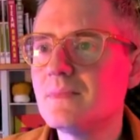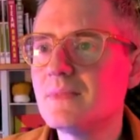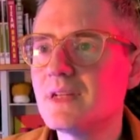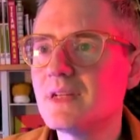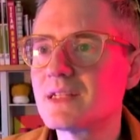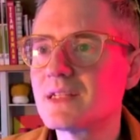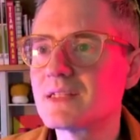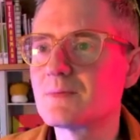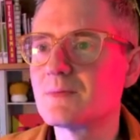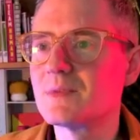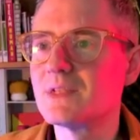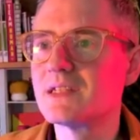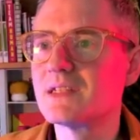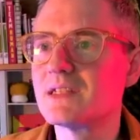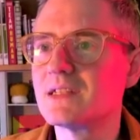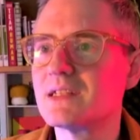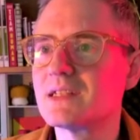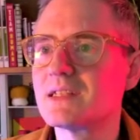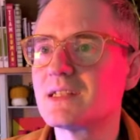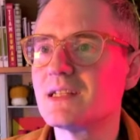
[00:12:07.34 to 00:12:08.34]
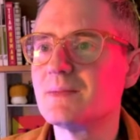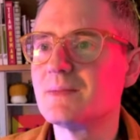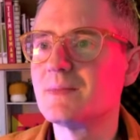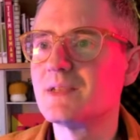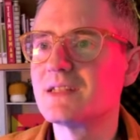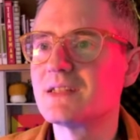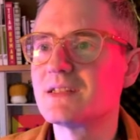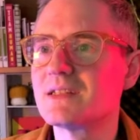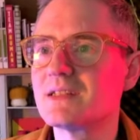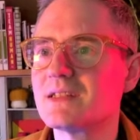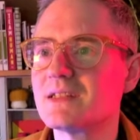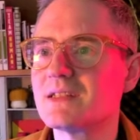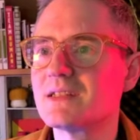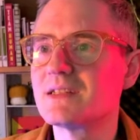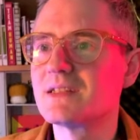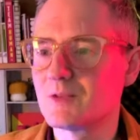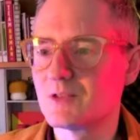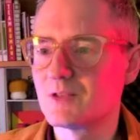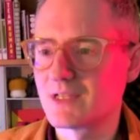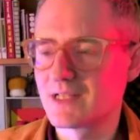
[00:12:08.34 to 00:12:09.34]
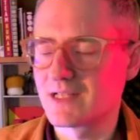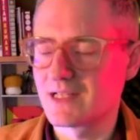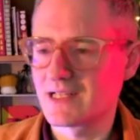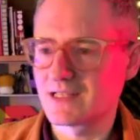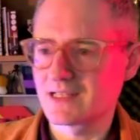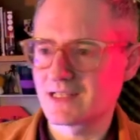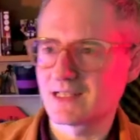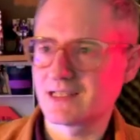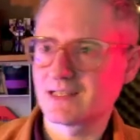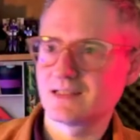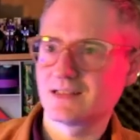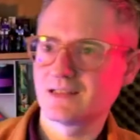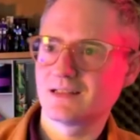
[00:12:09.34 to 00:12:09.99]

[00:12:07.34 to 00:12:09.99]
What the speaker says: that's weird that it's let me double connect that.